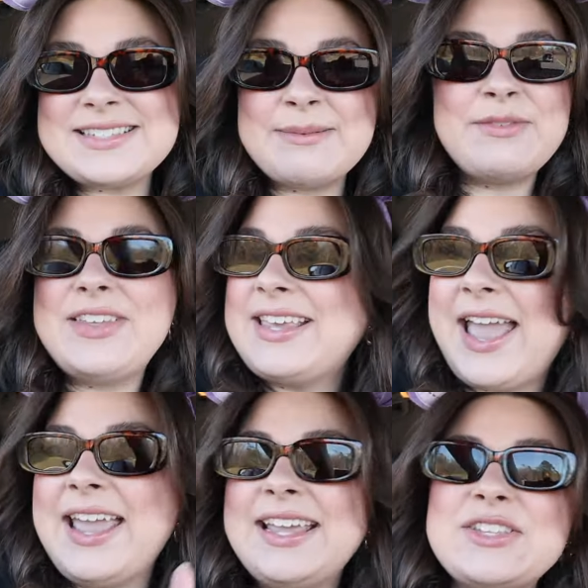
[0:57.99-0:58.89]
some of the
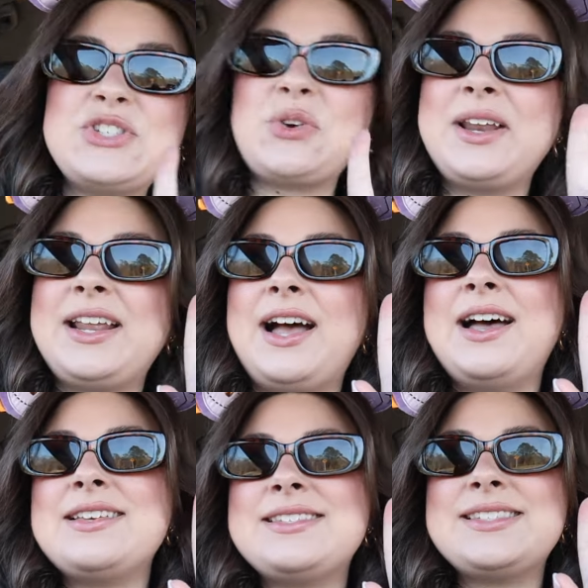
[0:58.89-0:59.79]
gang is joining
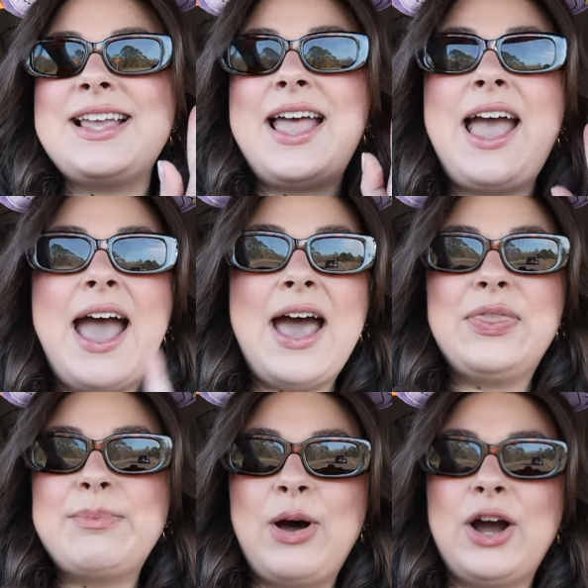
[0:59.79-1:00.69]
us
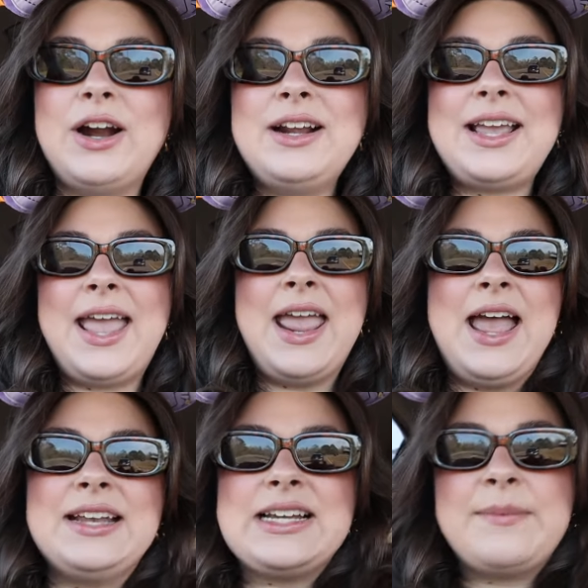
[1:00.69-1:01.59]
at the park,
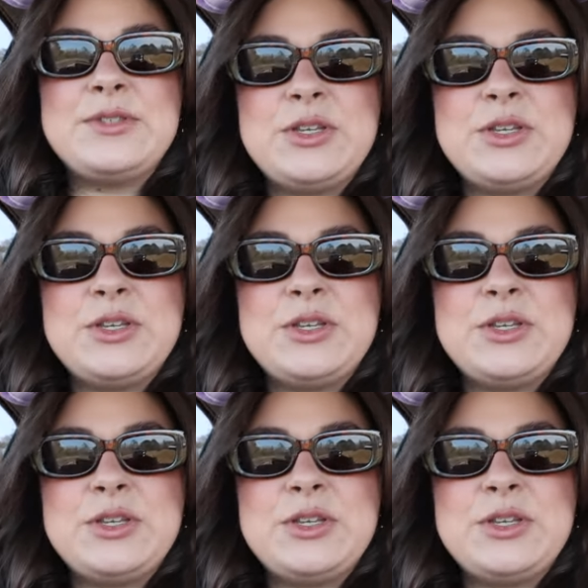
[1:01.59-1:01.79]
and I'm